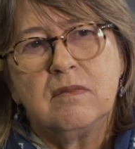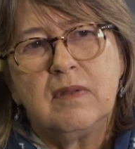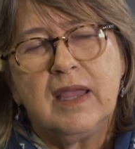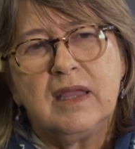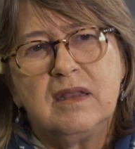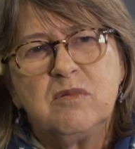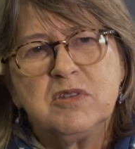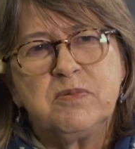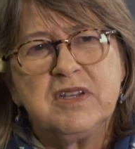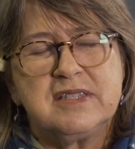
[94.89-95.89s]
And it
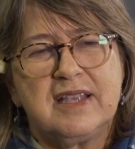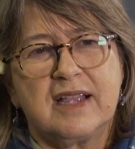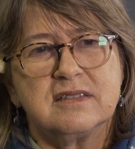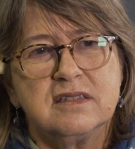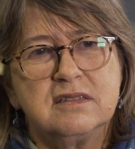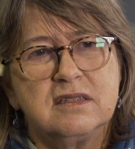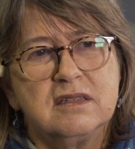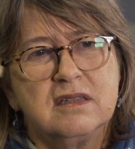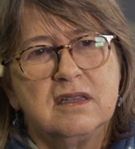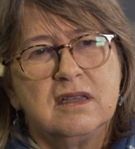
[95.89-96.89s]
was pretty sexist.
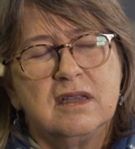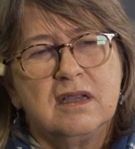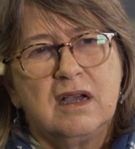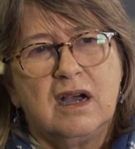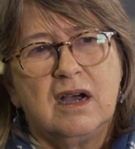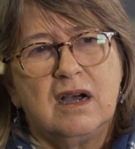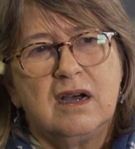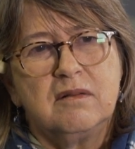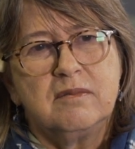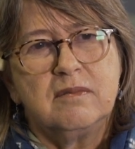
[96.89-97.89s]

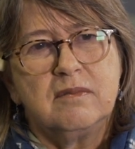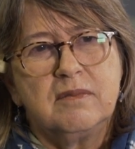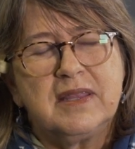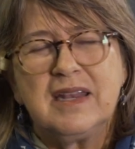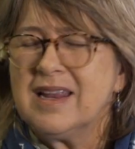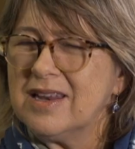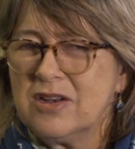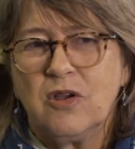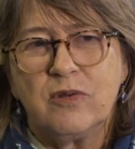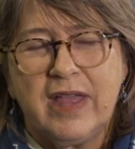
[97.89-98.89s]
But then I
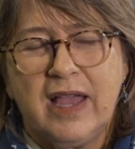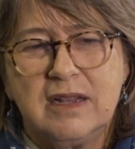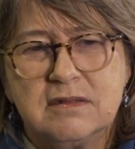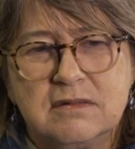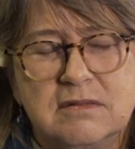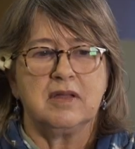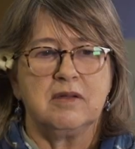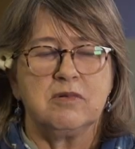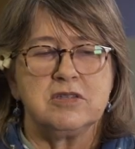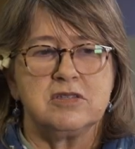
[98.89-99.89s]
didn't know that.
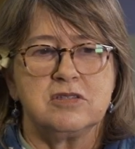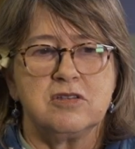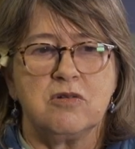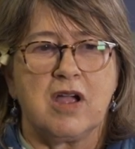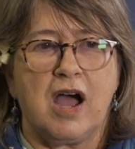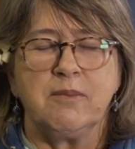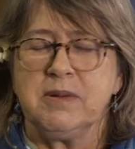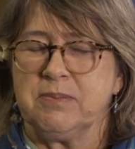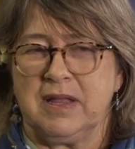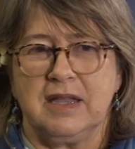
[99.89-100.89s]
It was so
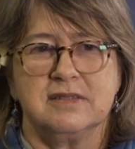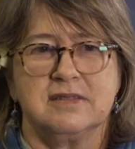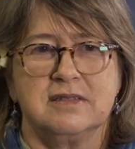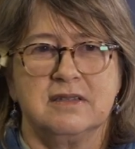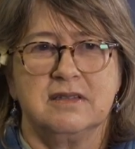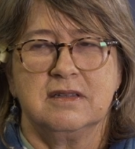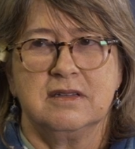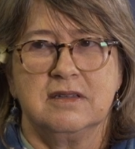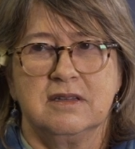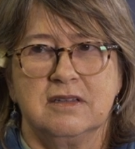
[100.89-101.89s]
commonplace.
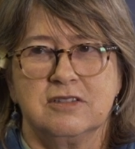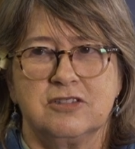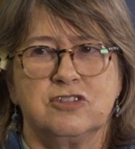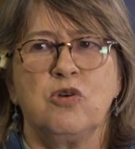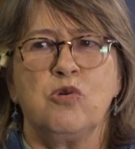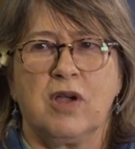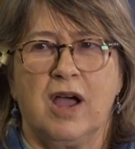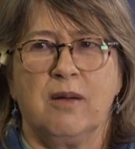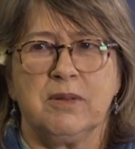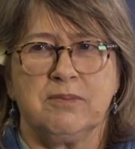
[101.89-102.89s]
So
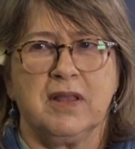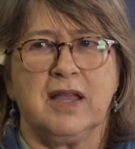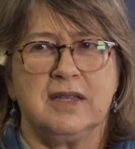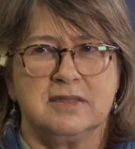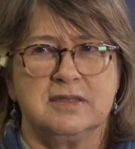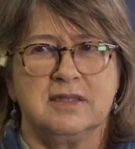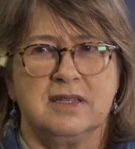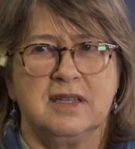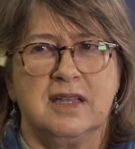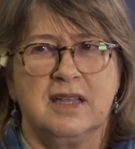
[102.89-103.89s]
commonplace.
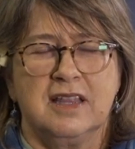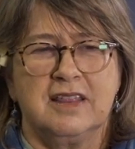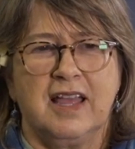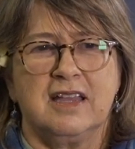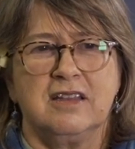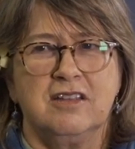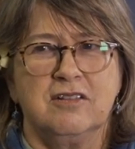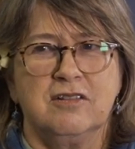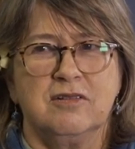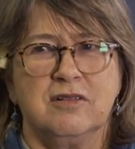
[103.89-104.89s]
That
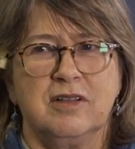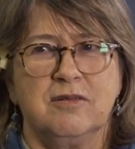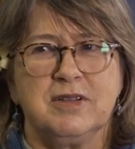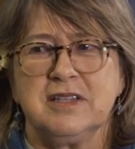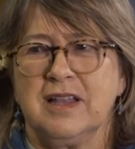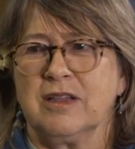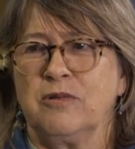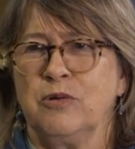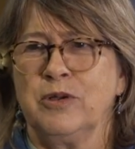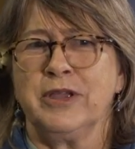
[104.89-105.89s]
it wasn't like,
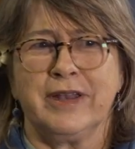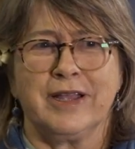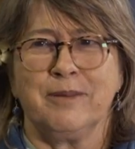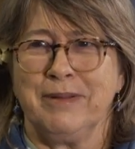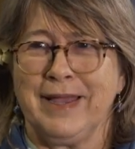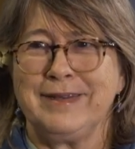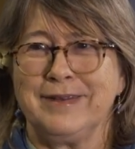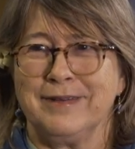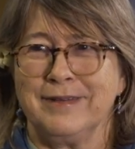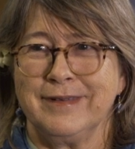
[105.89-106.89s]
who are you going to complain
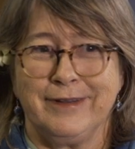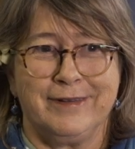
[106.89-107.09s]
to?